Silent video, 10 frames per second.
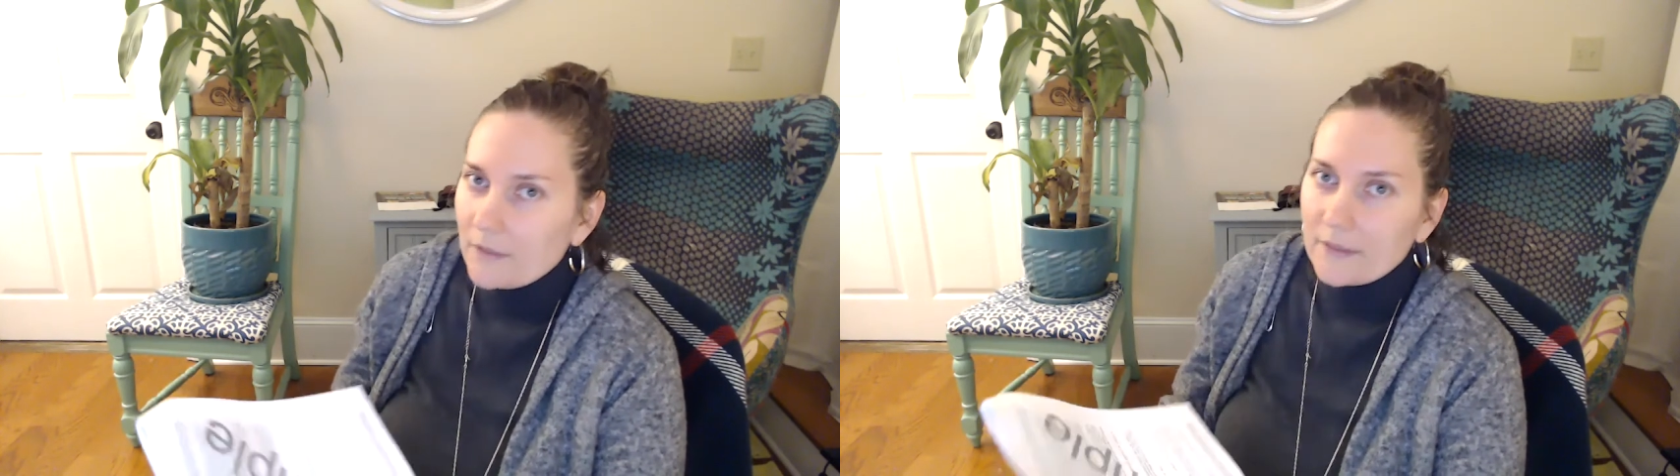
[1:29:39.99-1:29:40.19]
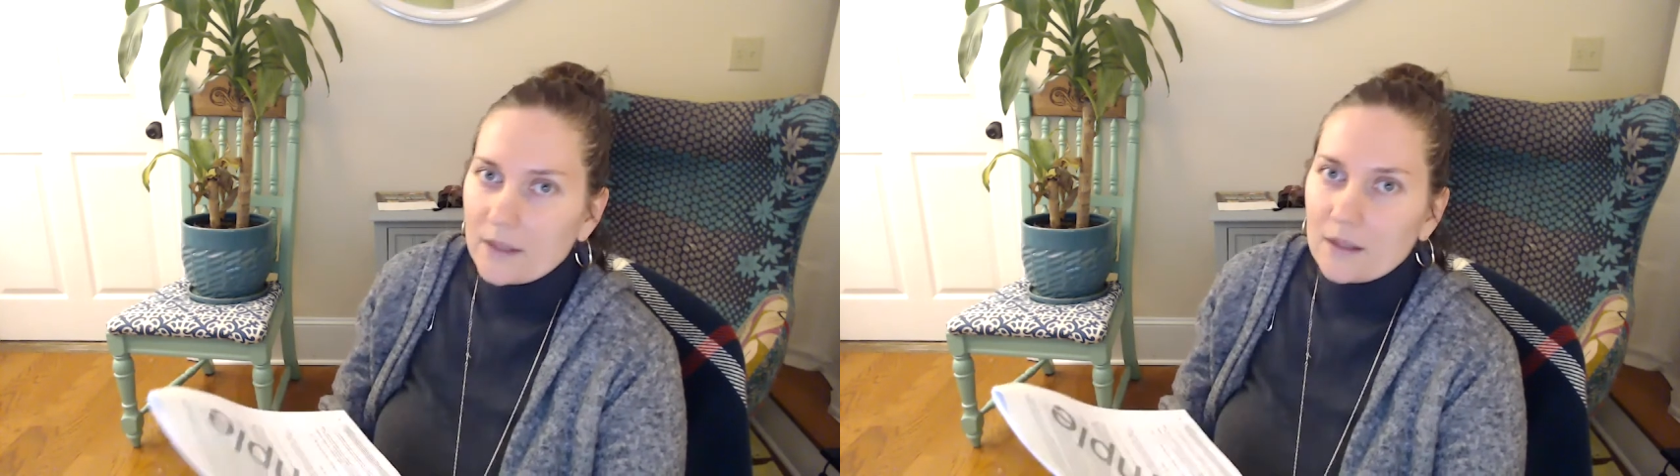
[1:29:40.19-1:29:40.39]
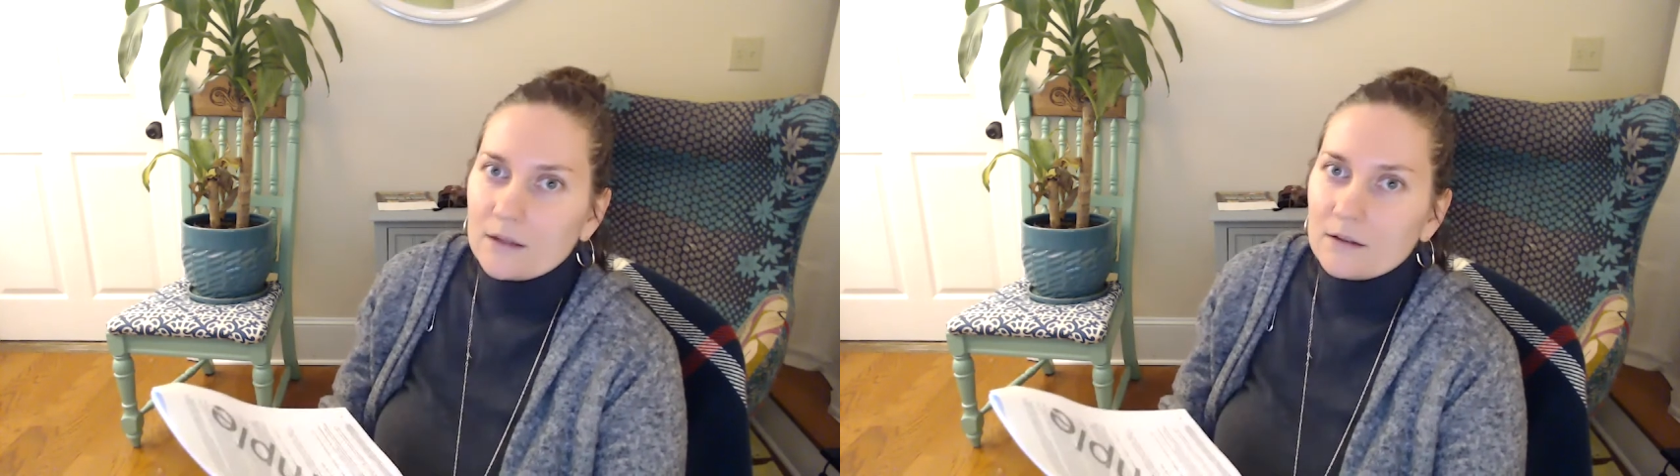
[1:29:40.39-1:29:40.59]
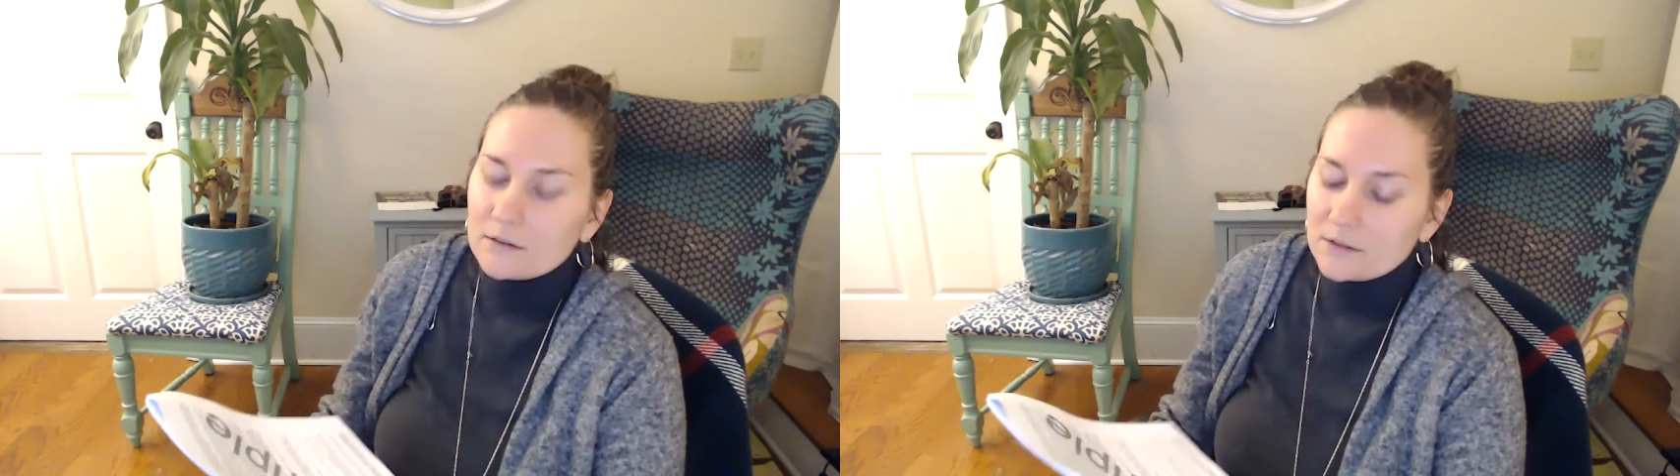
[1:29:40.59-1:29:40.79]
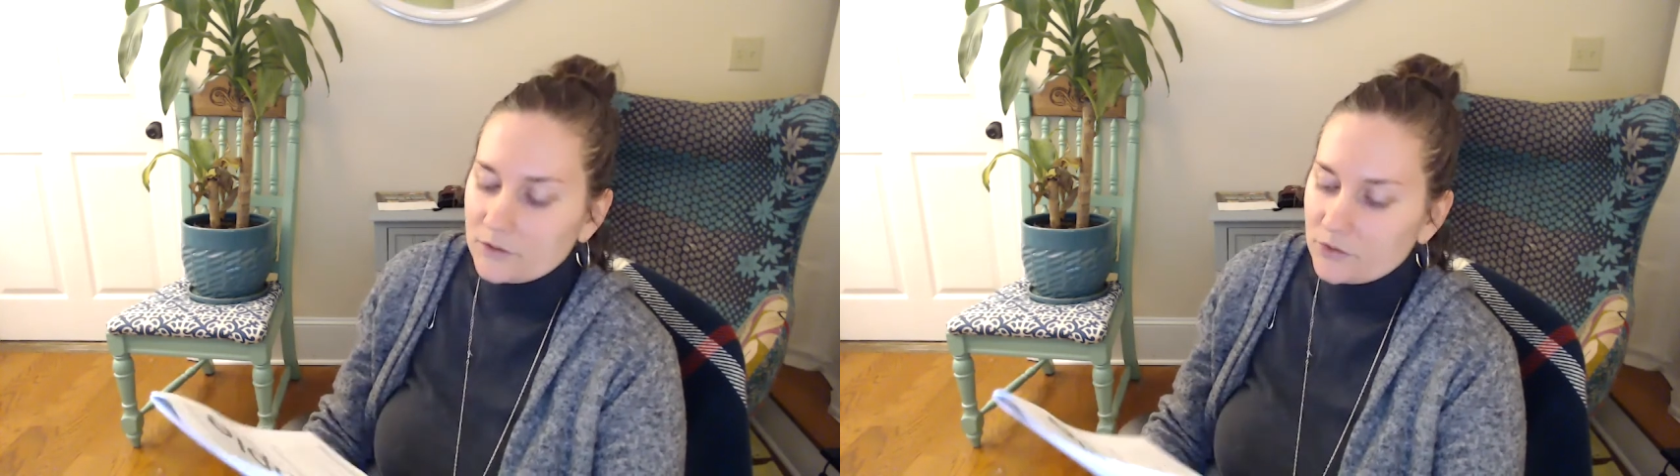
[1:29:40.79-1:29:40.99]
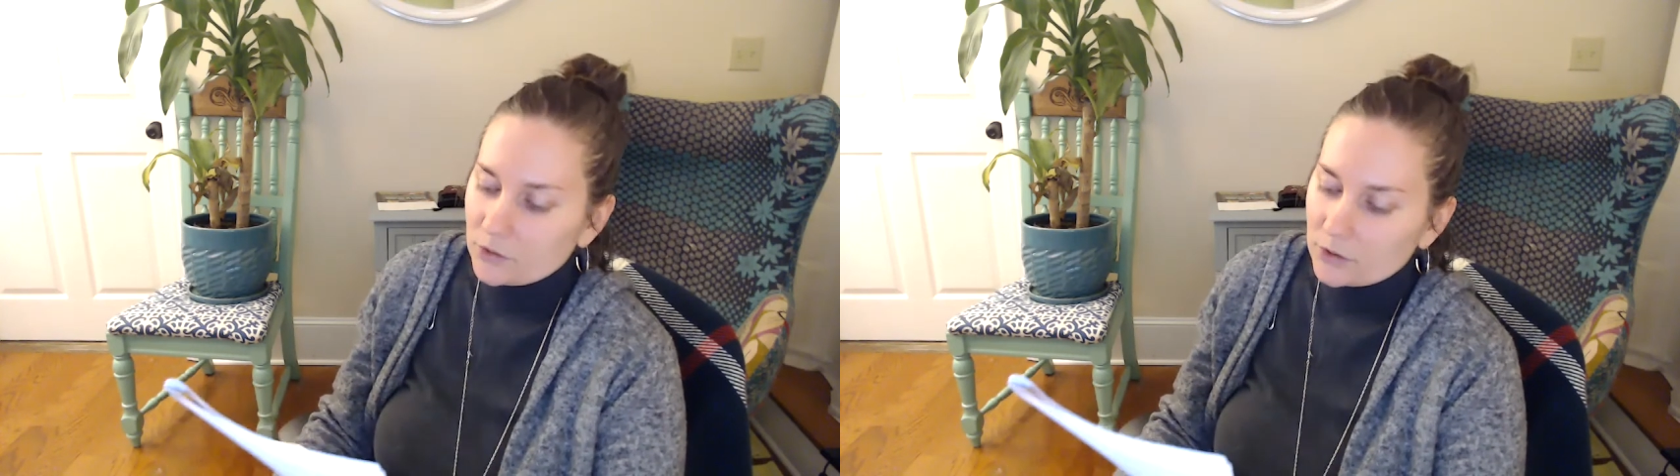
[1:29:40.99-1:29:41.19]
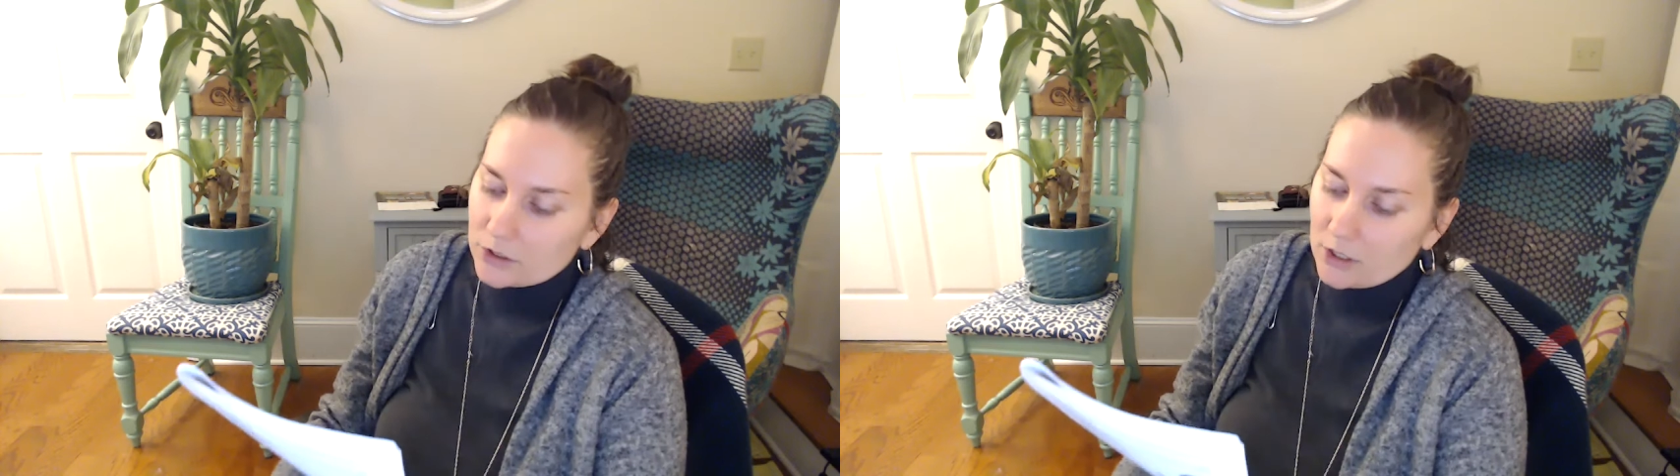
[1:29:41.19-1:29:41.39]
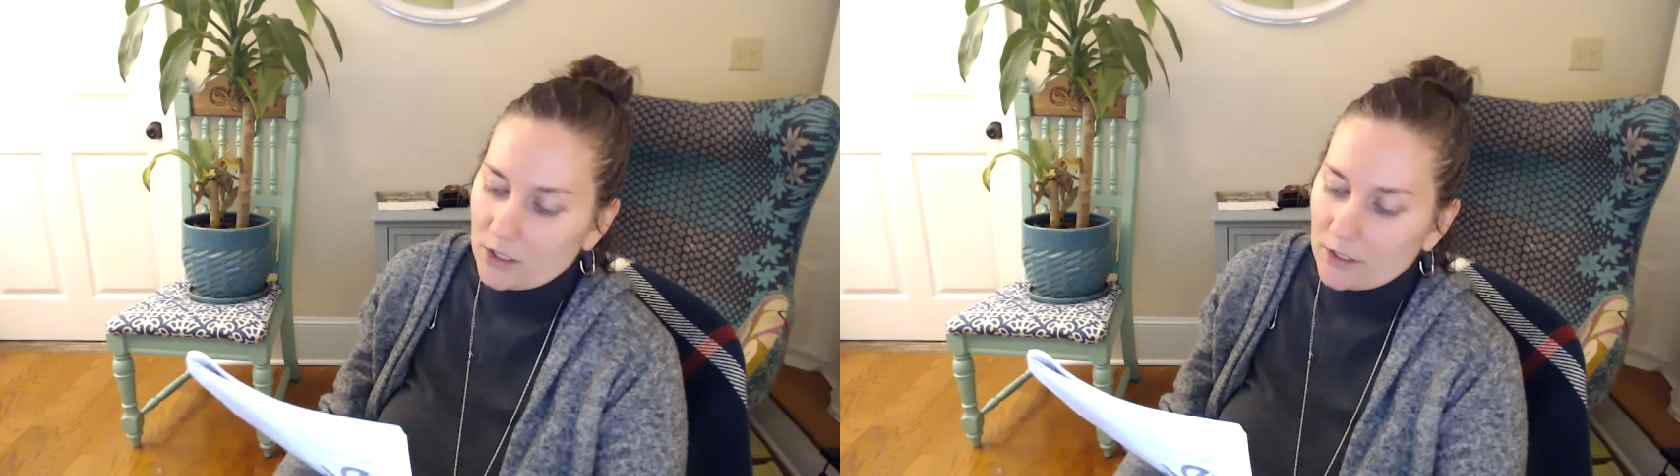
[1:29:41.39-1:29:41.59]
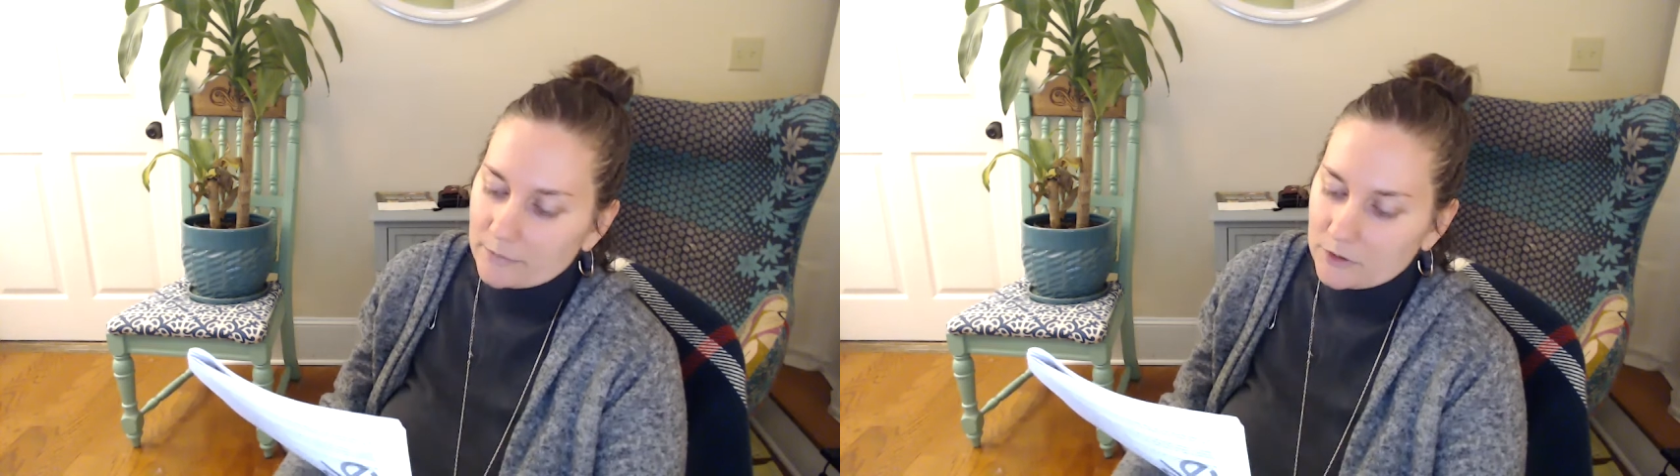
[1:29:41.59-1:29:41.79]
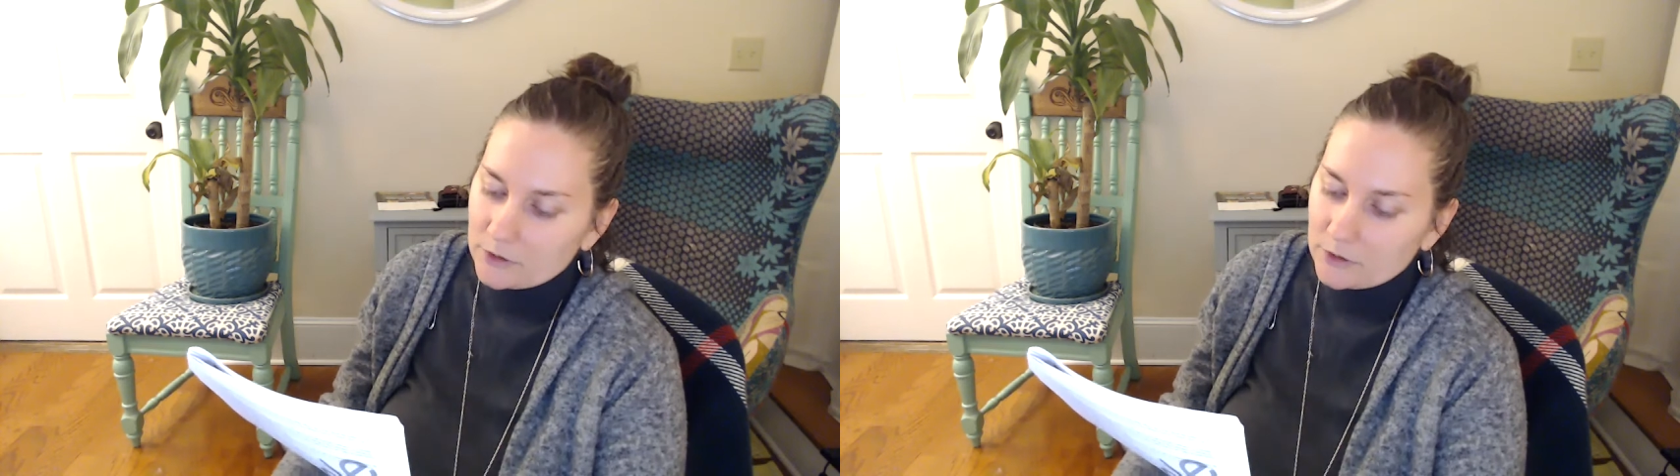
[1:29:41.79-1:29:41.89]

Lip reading: then it's your job